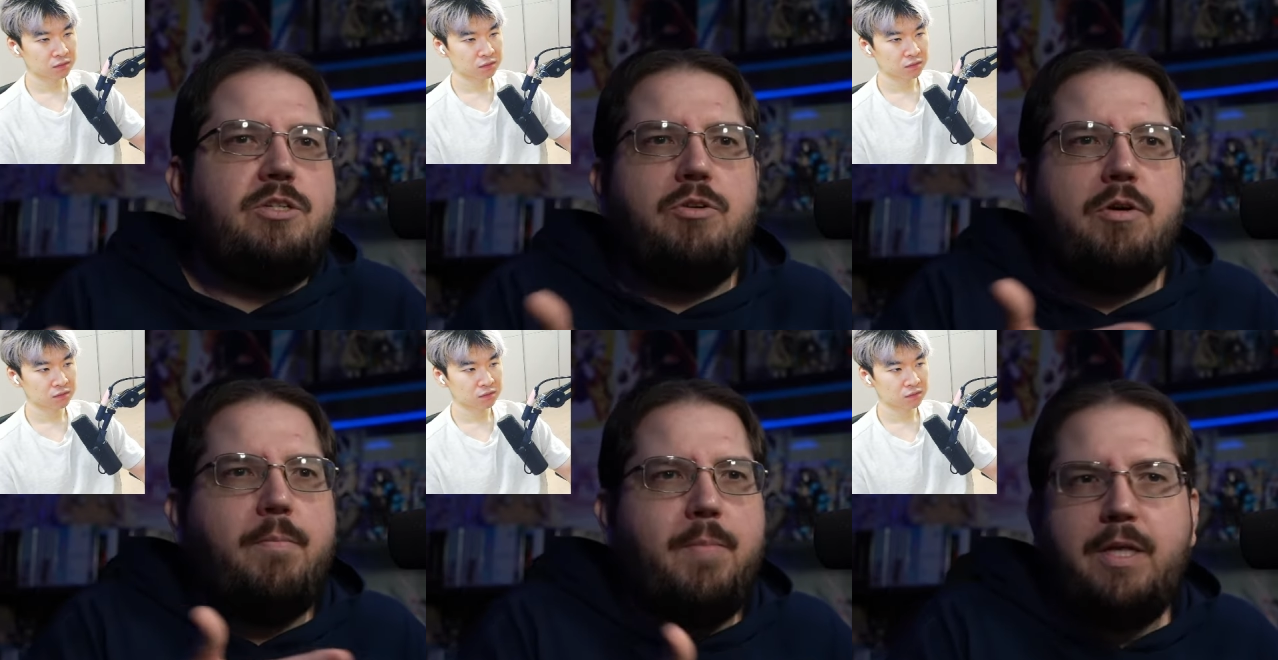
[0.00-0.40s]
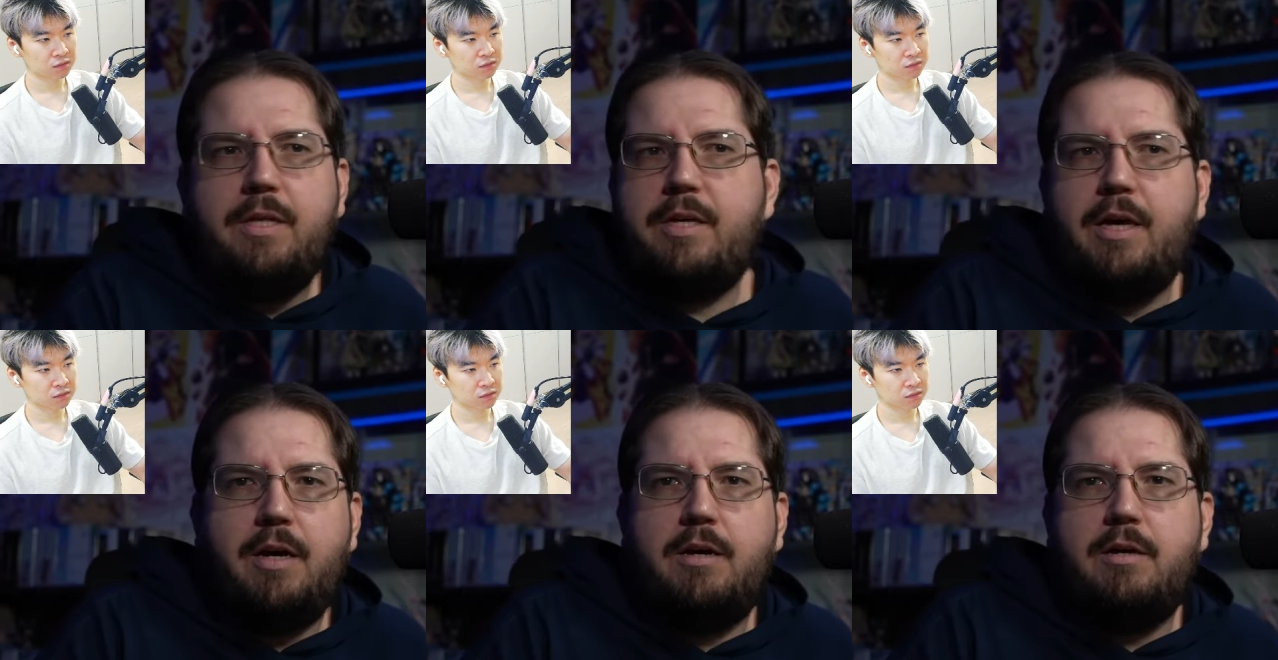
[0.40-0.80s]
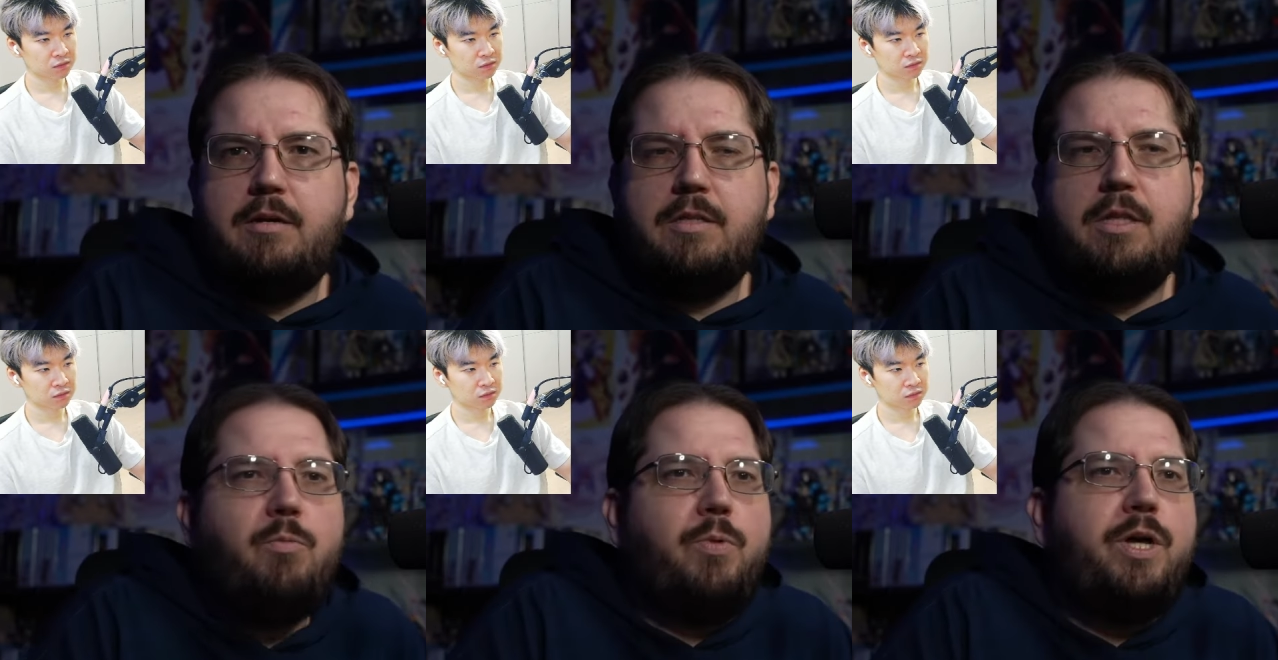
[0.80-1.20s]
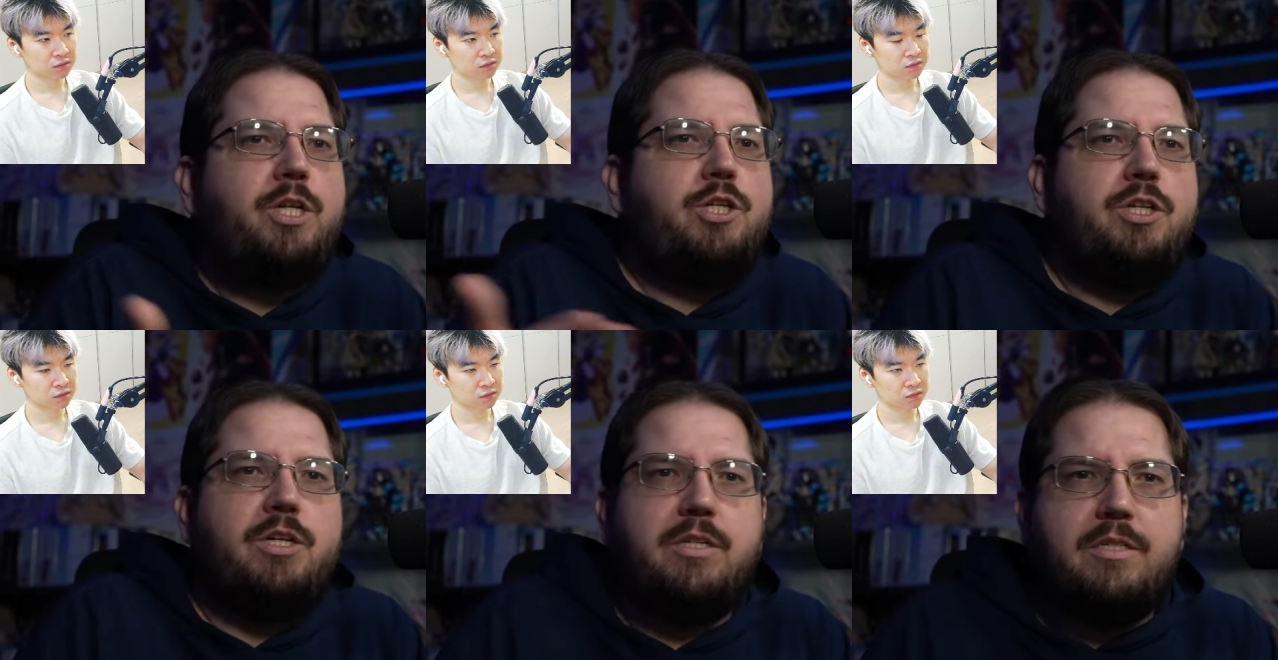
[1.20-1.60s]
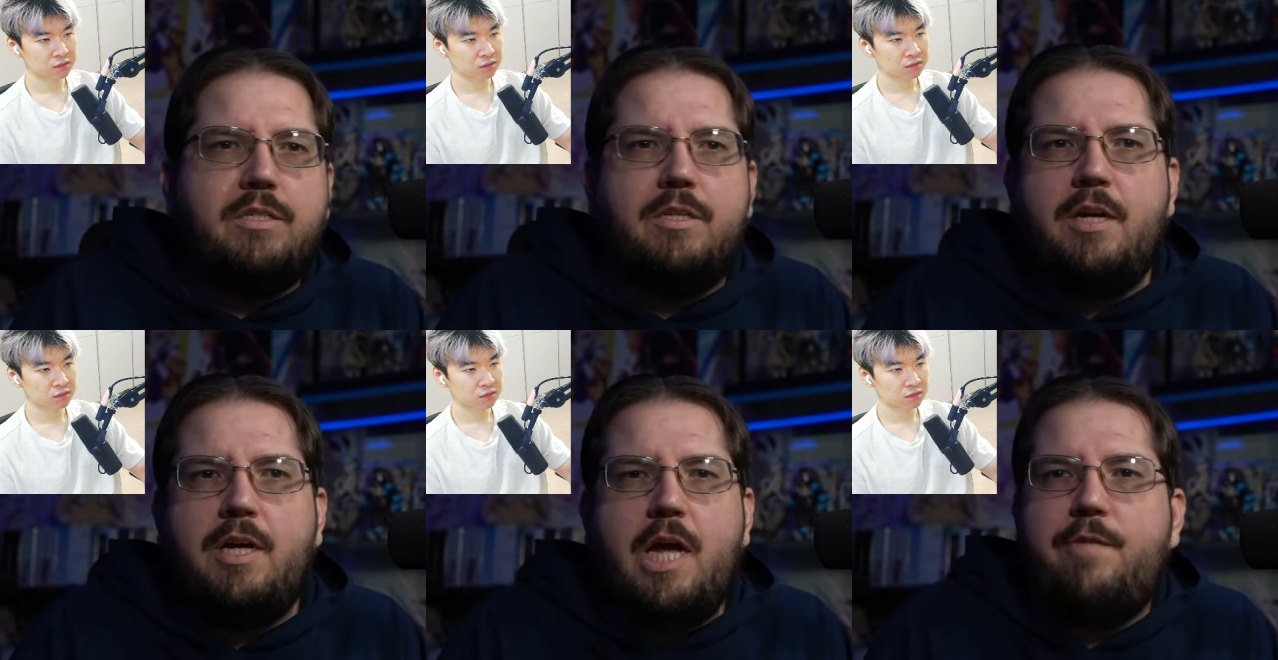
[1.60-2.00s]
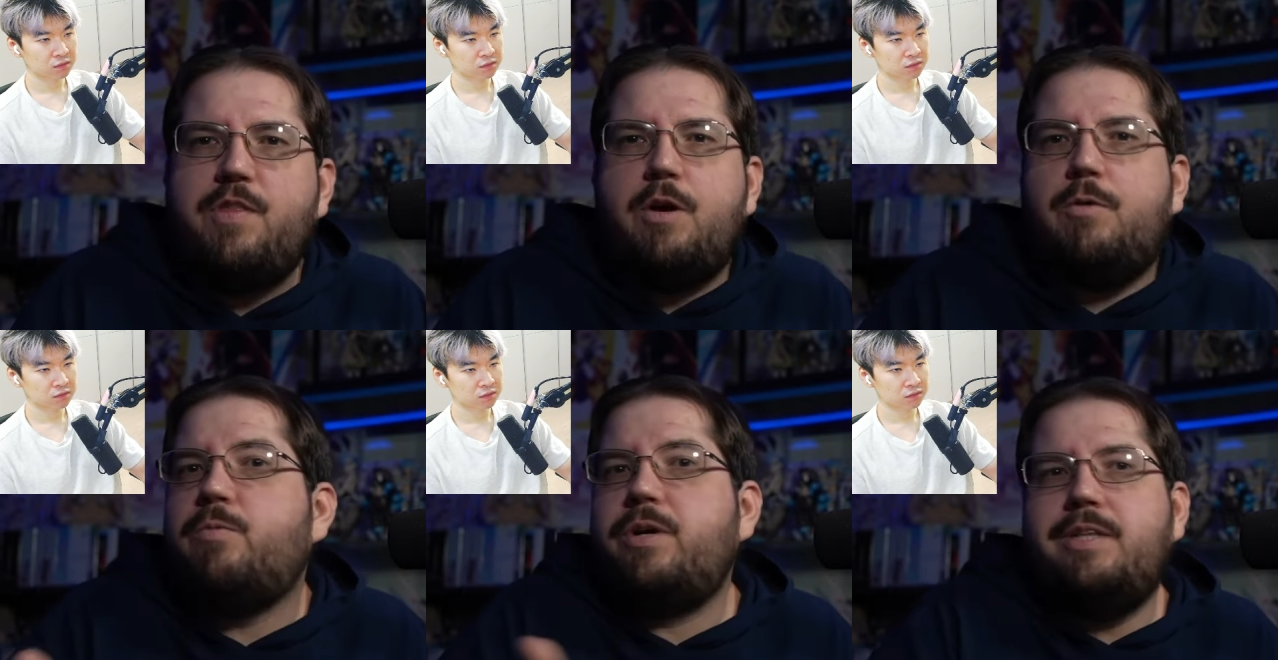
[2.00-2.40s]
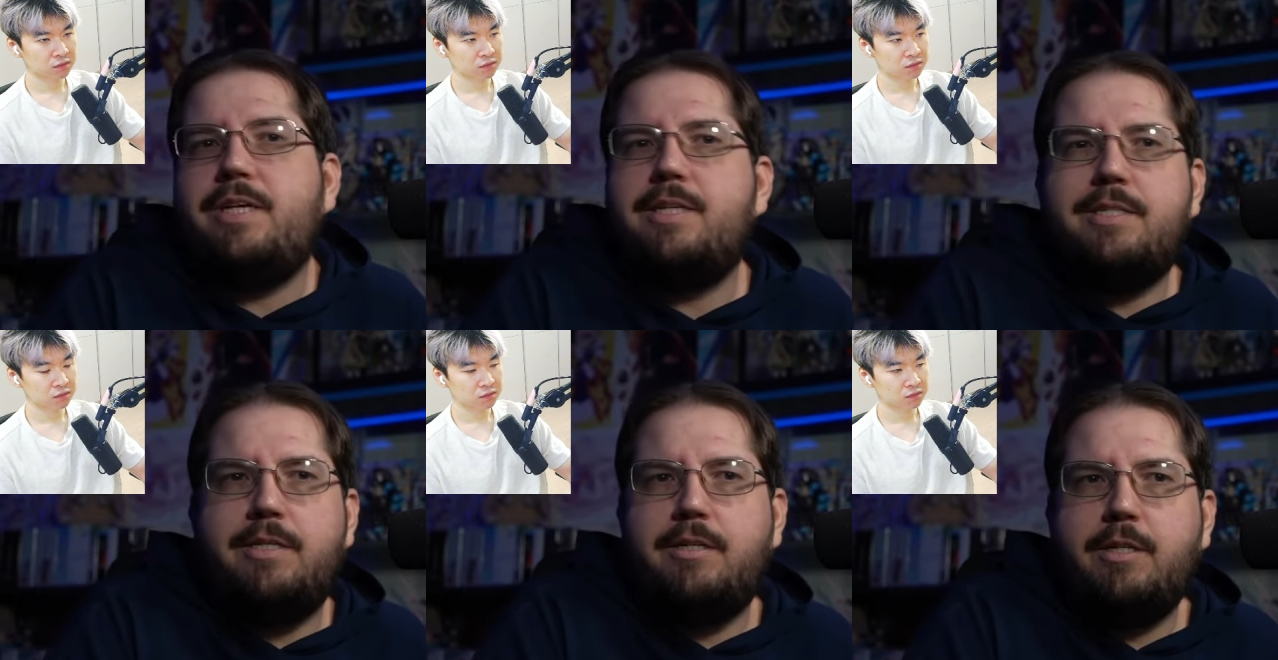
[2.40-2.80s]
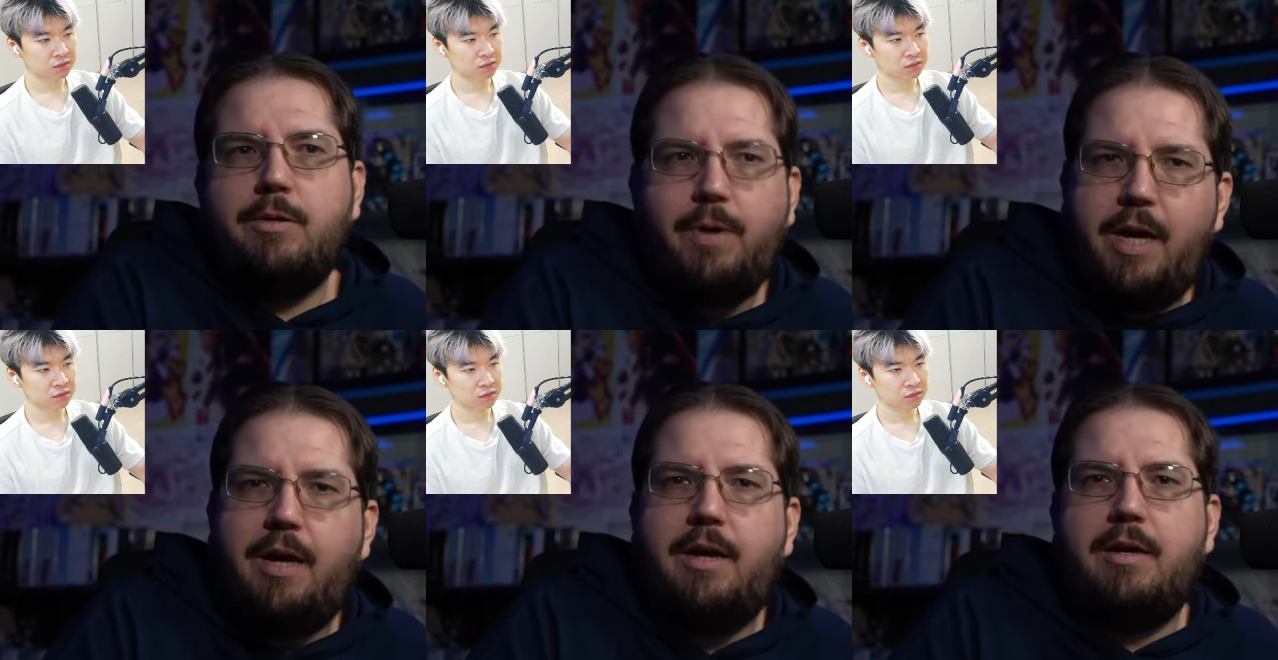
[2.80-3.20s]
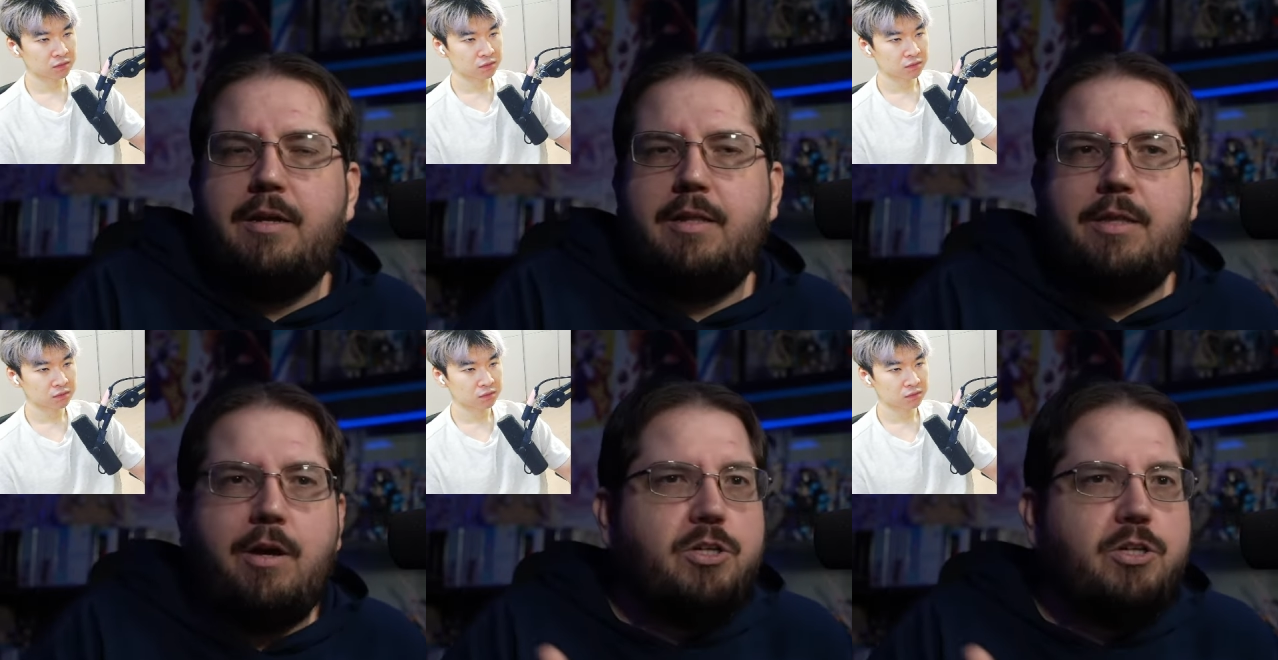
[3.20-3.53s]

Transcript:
Speaker 1: to Emilia, the witches, if they're really sealed away, the